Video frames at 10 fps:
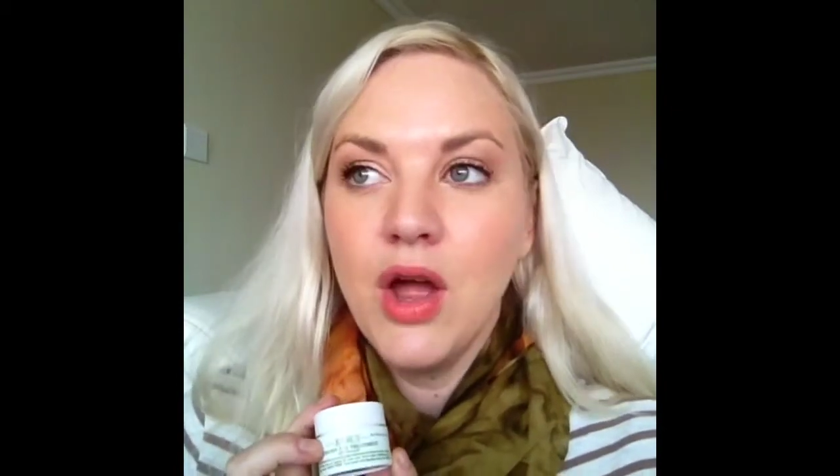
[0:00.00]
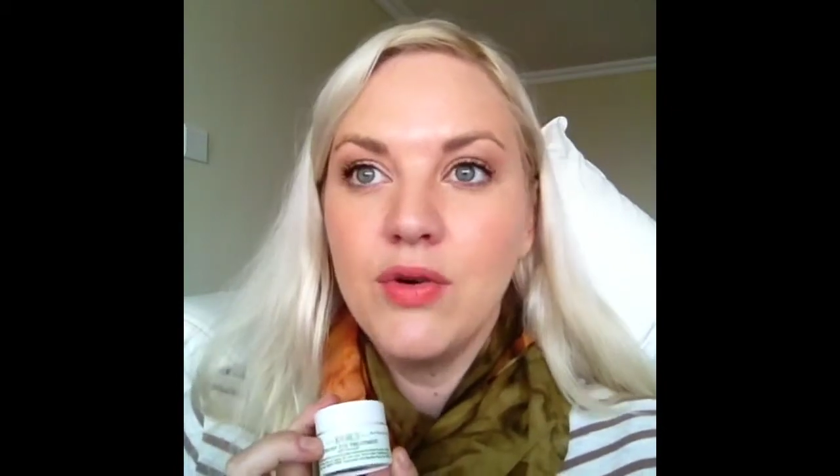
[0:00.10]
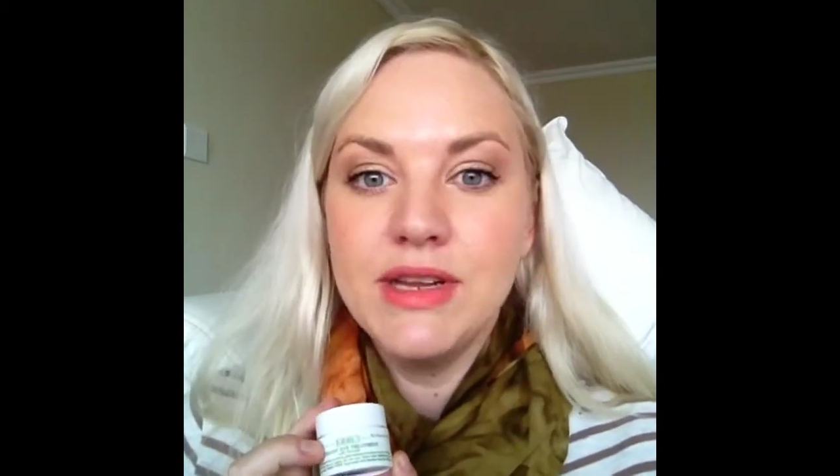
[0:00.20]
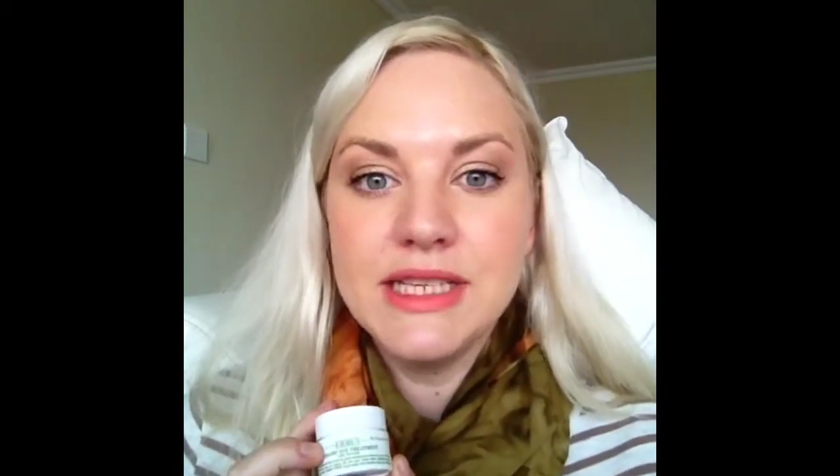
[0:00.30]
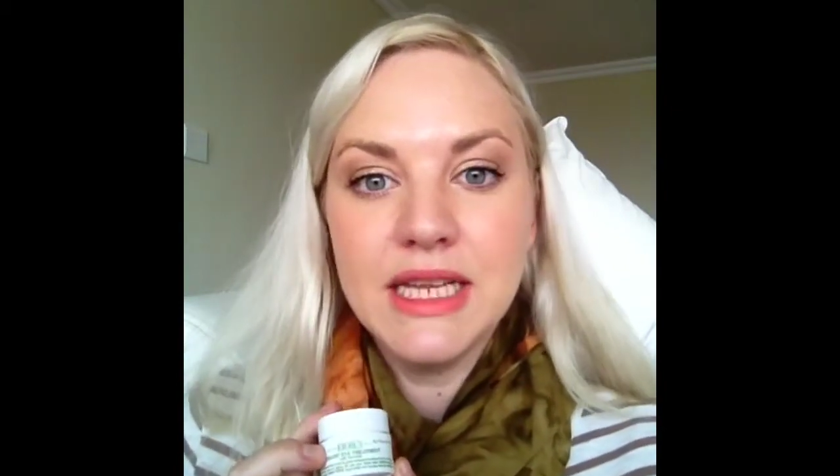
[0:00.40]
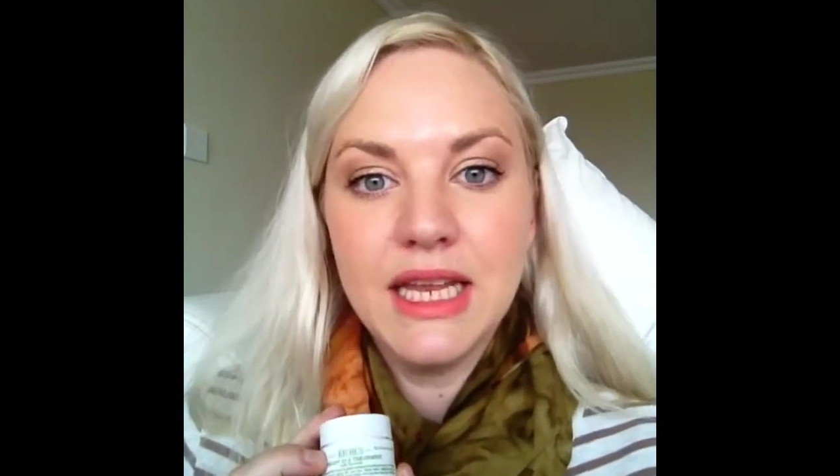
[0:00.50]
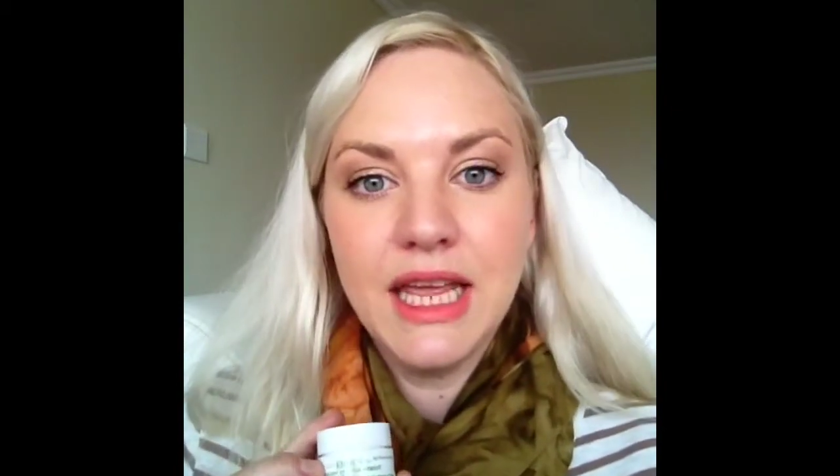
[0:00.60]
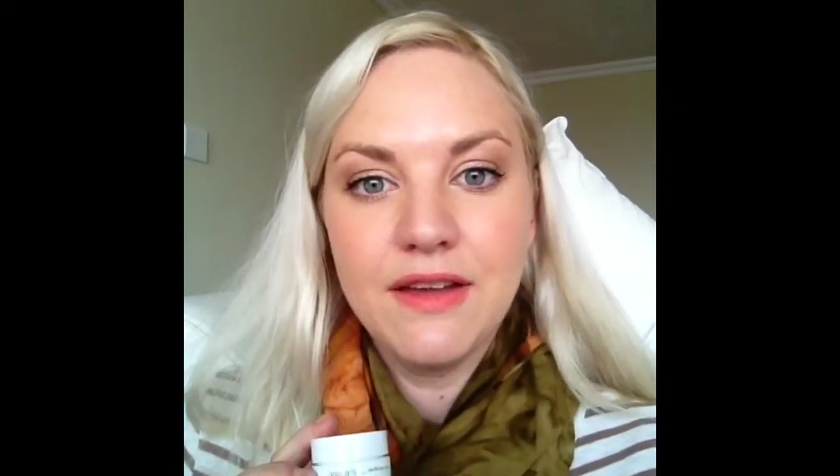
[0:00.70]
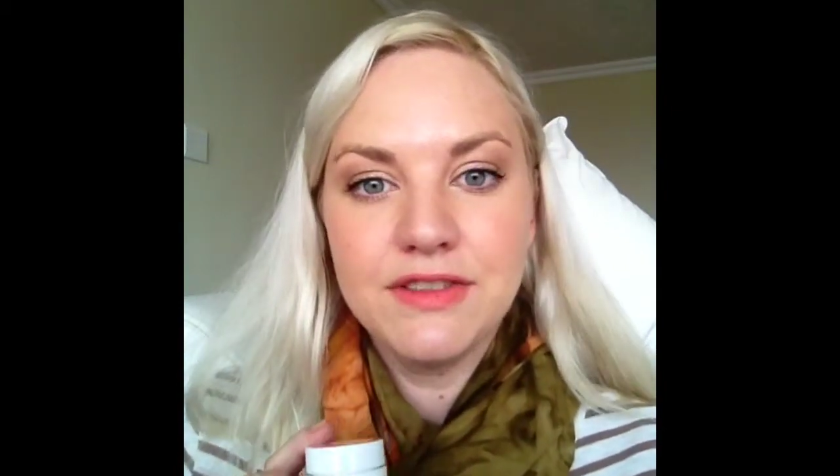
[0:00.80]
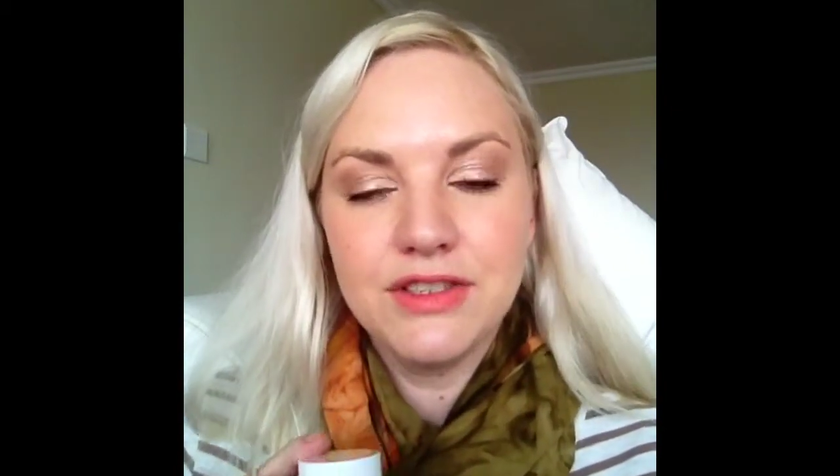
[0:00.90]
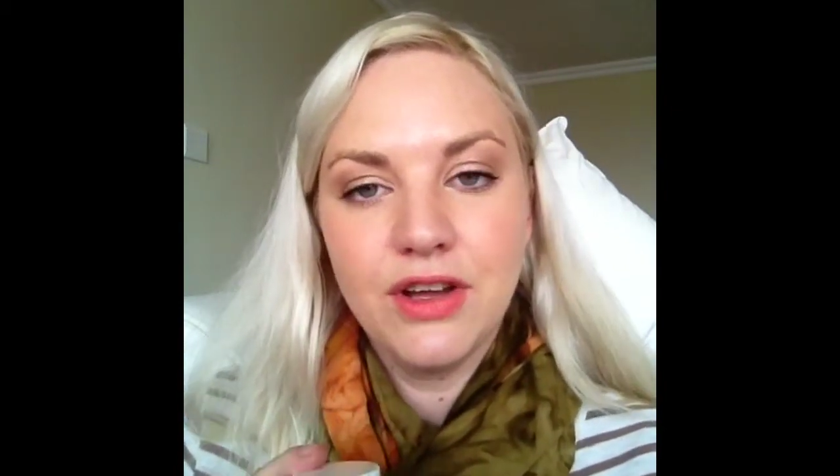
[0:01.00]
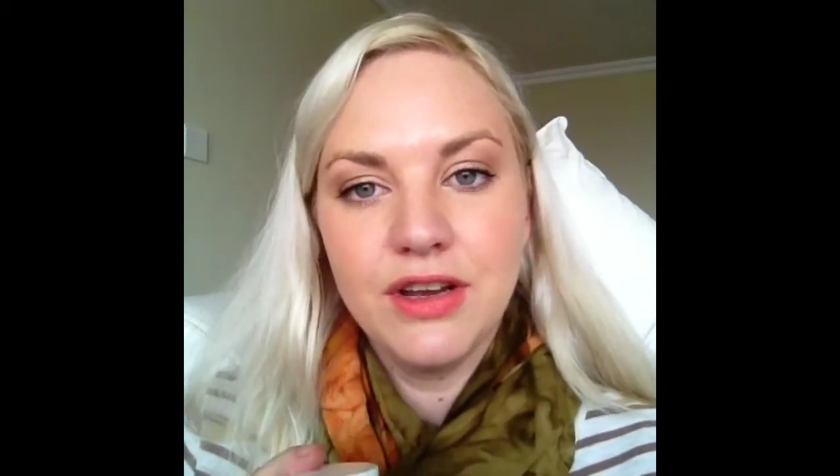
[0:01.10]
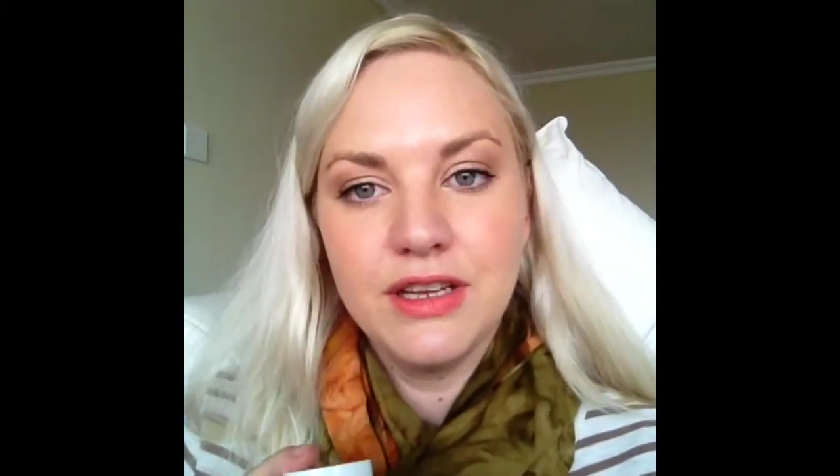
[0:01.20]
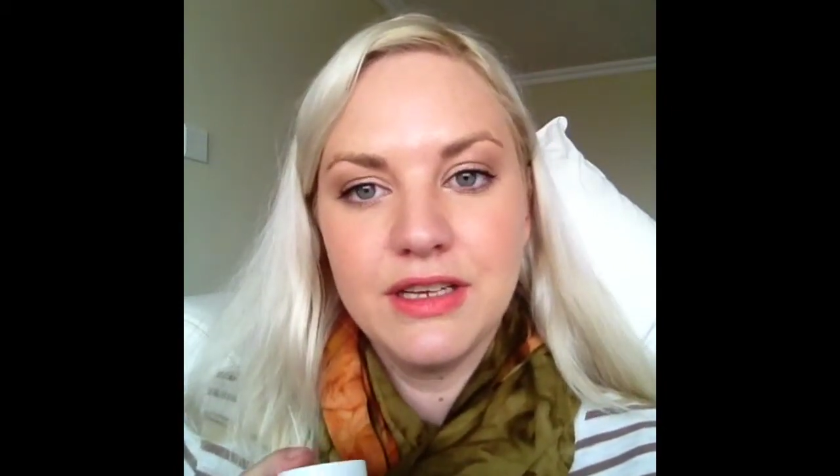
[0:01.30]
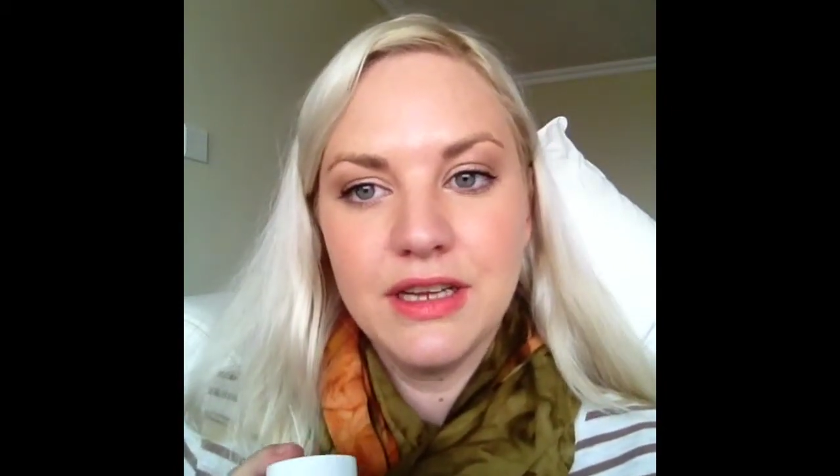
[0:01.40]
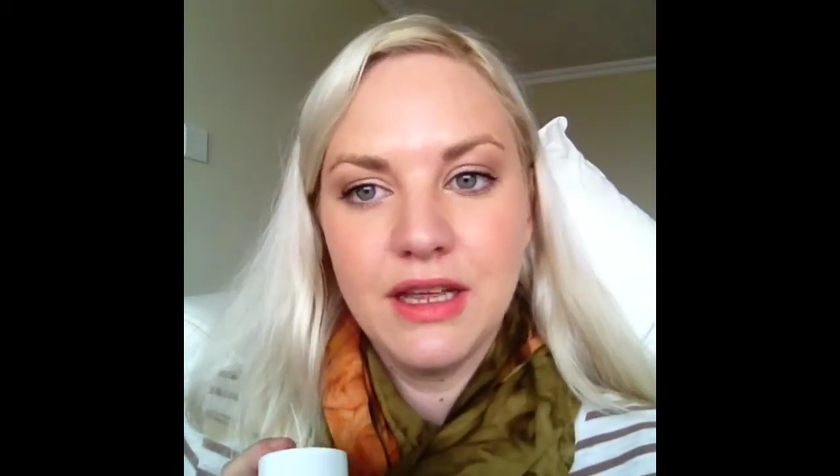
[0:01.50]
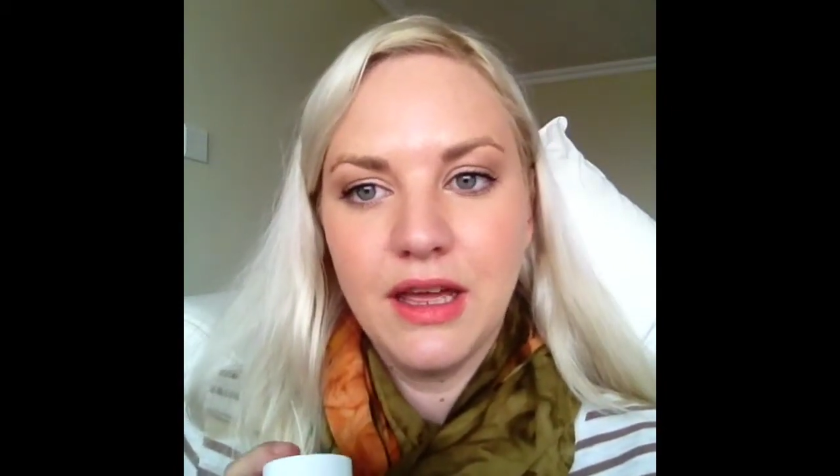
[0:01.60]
recently I've started